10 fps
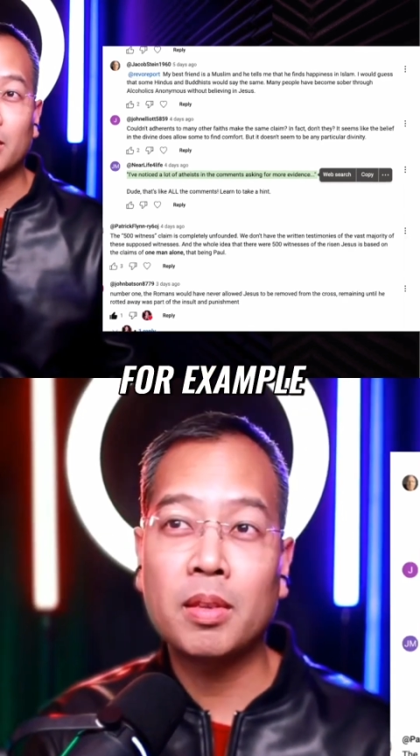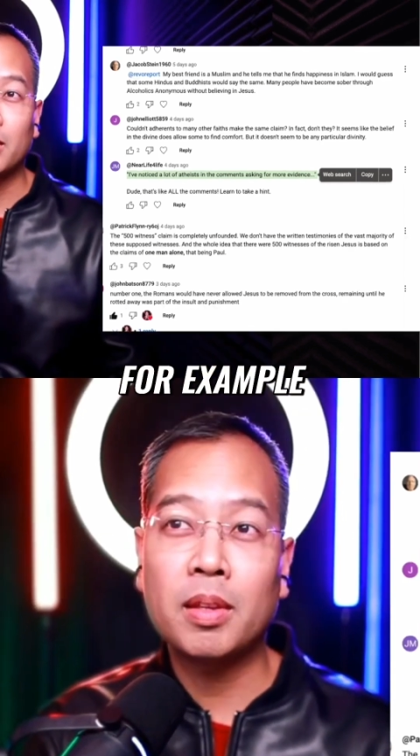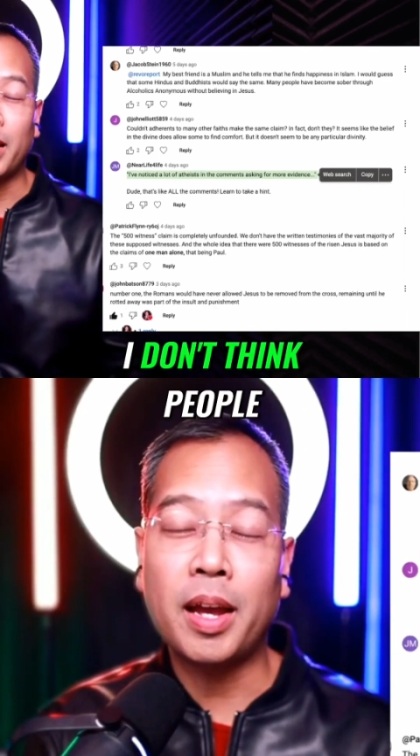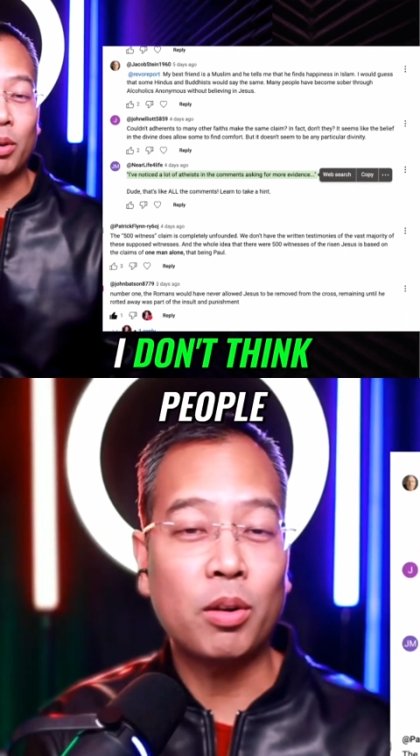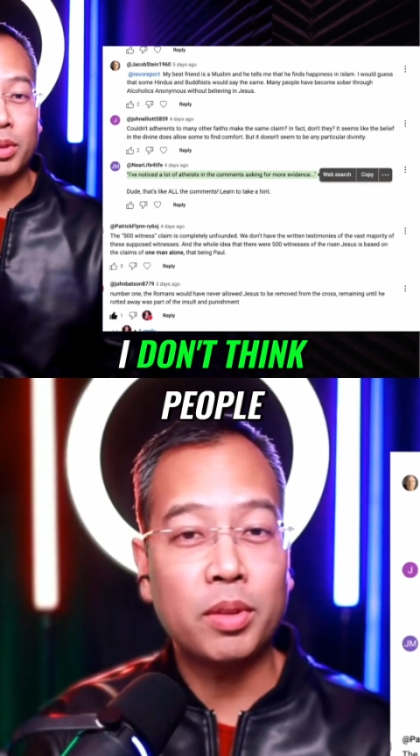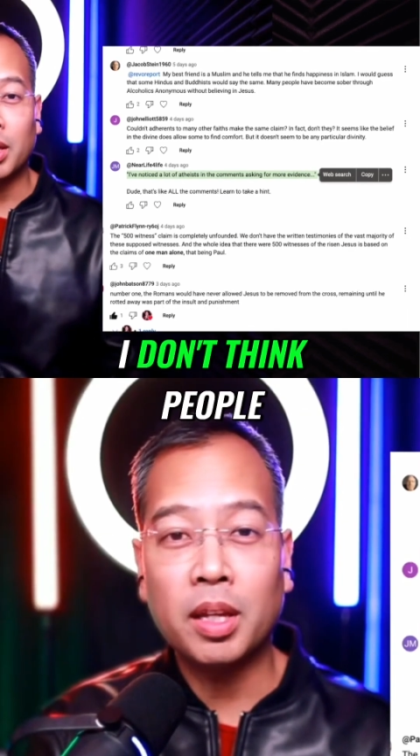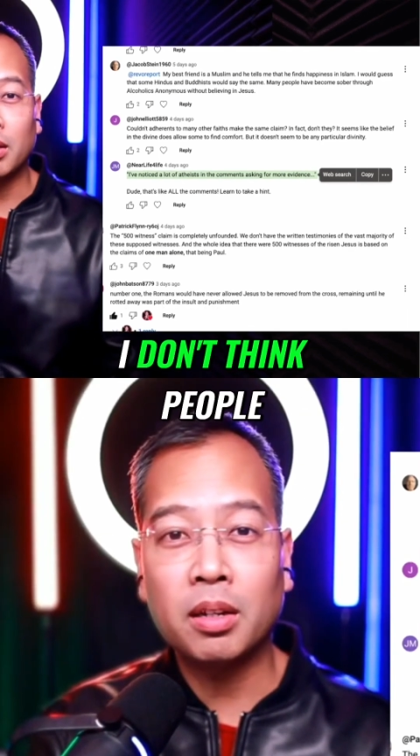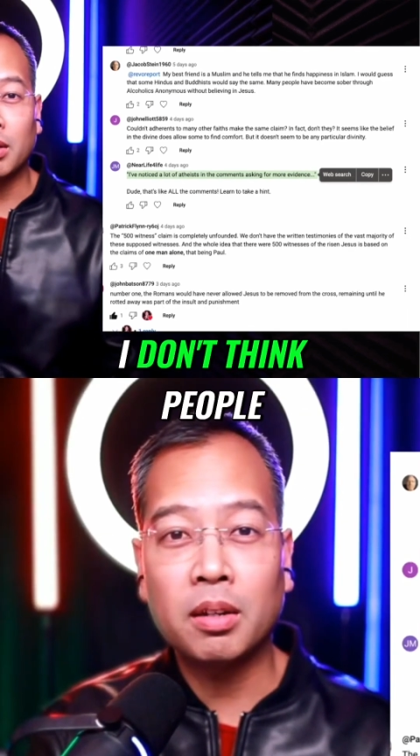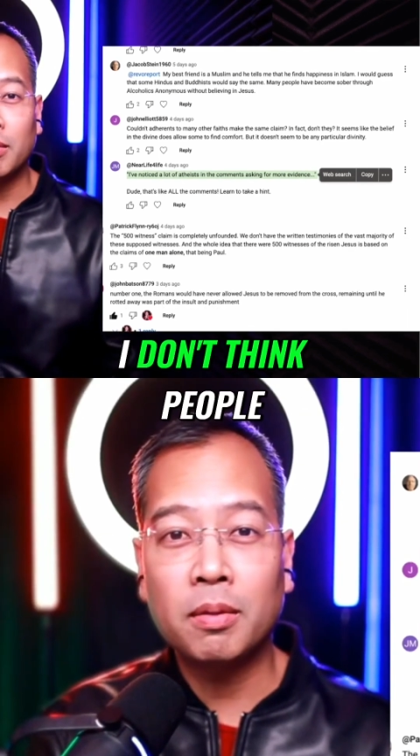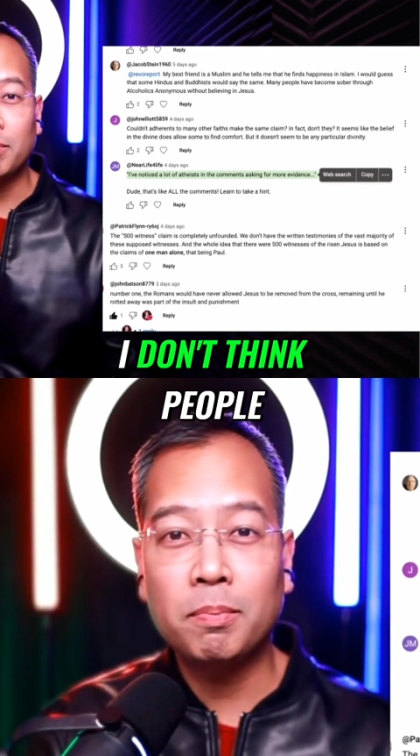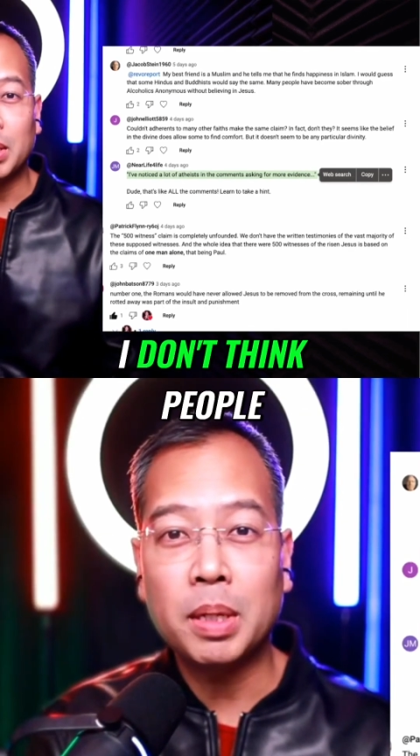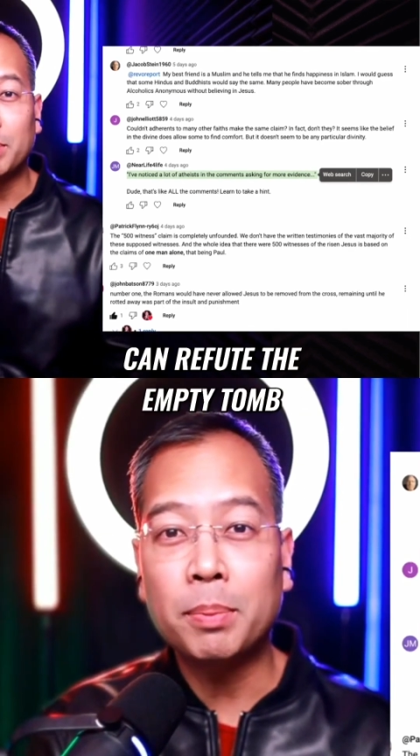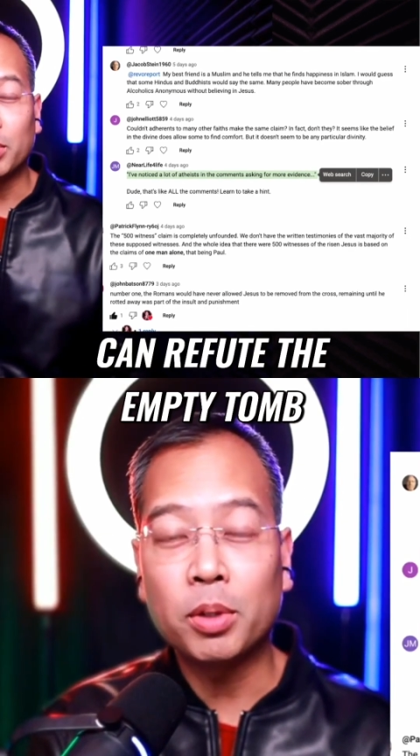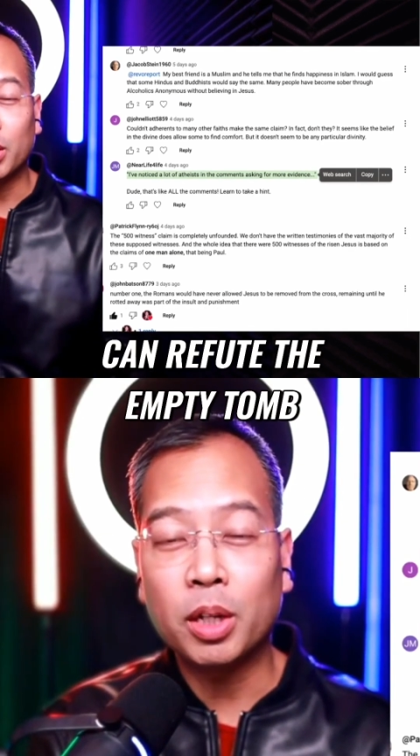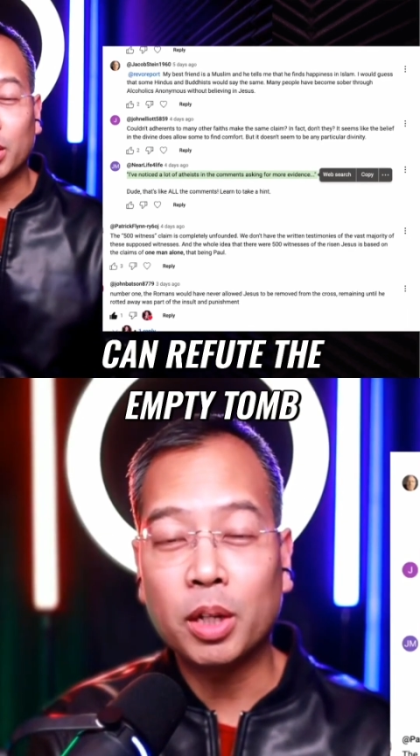I don't think people
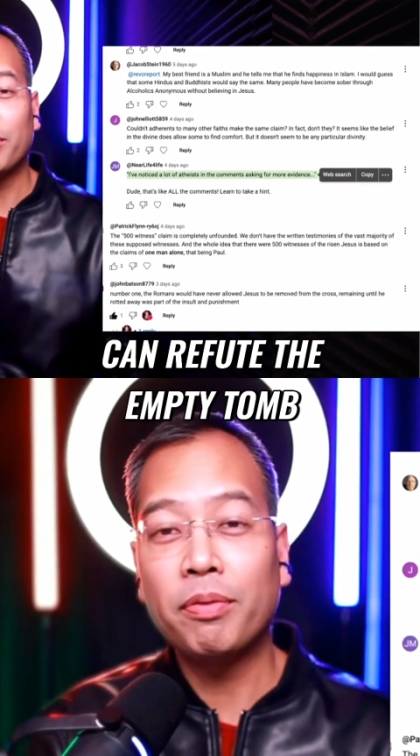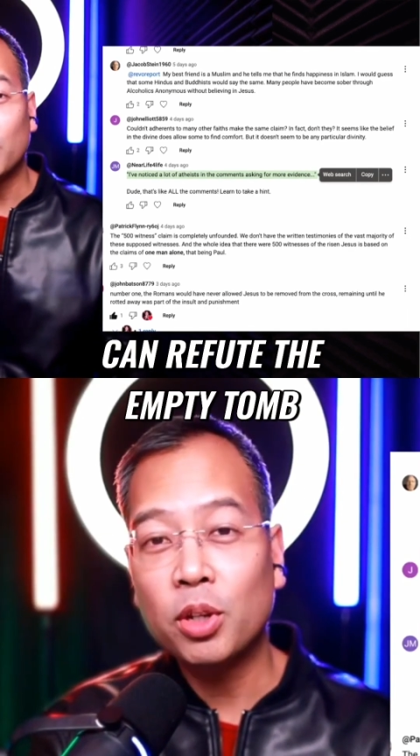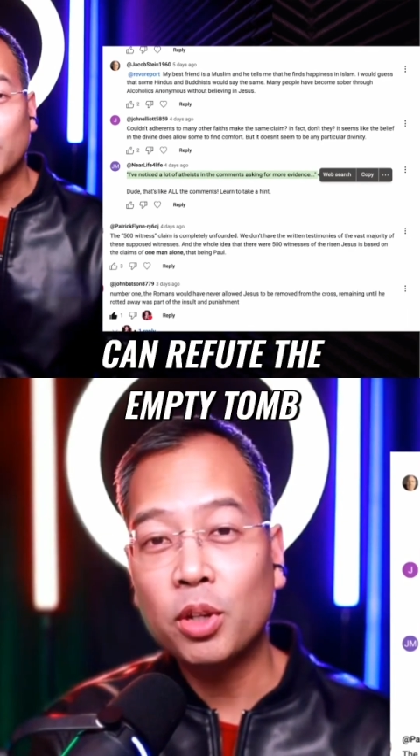can refute